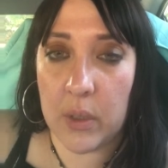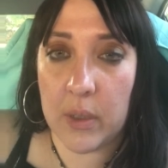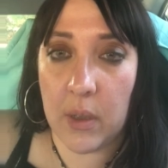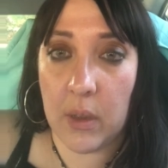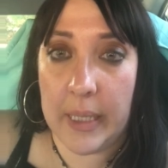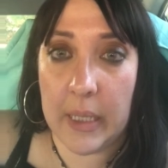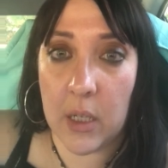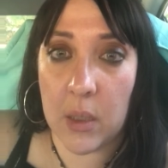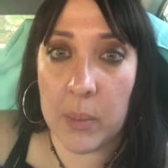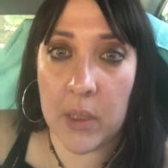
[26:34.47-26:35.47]
little
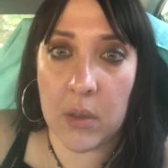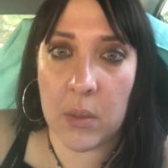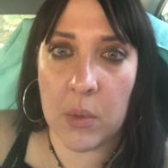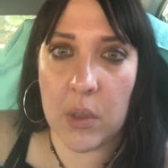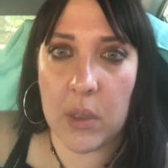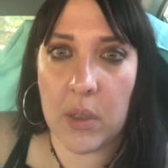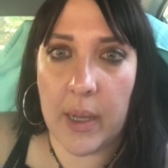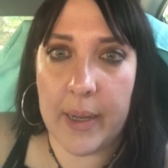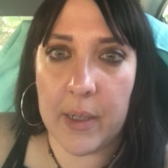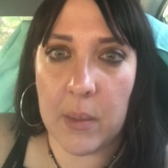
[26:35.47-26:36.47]
later because I'm really
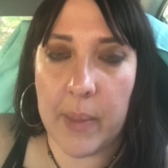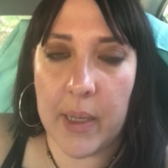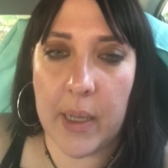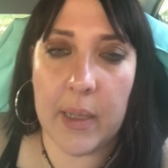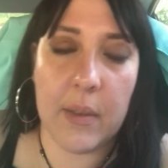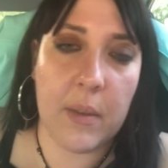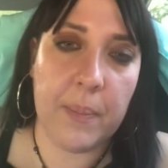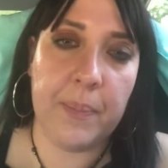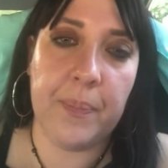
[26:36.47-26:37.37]
tired. Bye, guys.